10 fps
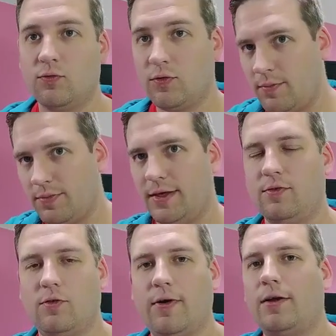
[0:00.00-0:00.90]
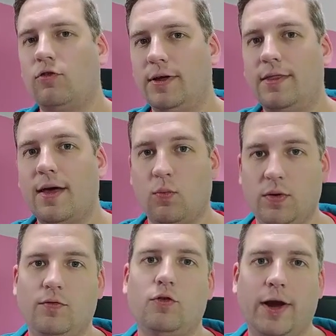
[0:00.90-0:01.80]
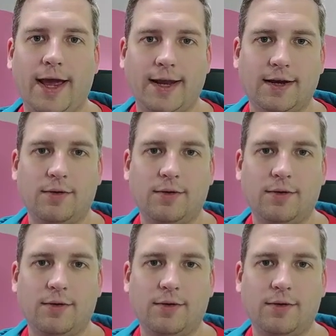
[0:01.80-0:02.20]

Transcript: from this directory that we've created.